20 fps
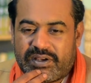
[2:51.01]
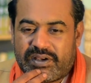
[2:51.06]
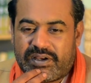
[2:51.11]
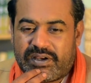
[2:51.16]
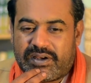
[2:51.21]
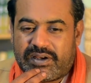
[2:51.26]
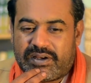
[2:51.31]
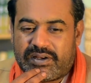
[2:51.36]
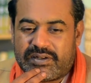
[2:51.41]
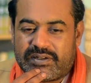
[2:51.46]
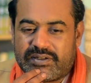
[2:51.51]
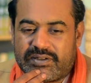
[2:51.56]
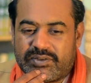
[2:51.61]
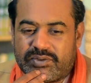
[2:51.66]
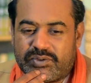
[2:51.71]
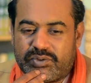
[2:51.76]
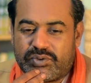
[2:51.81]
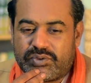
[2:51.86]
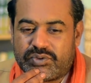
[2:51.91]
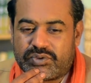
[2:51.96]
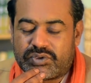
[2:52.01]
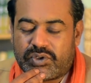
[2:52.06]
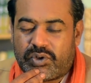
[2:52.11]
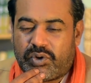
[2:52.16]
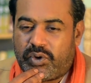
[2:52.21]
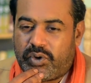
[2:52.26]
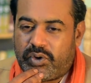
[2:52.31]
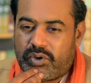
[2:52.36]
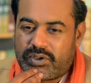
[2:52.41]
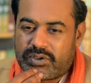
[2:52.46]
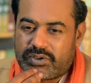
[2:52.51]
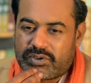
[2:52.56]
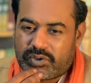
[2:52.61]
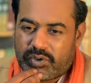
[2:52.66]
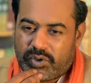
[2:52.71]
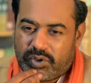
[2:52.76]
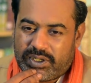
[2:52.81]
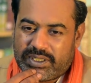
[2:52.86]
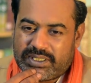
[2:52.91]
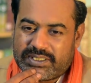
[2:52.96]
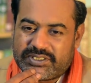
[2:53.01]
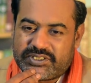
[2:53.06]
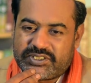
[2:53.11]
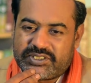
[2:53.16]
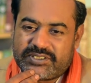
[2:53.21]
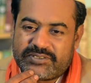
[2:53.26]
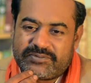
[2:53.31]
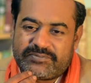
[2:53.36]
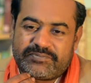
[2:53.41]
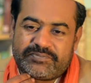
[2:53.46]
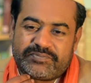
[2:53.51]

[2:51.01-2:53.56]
and whose all knowledge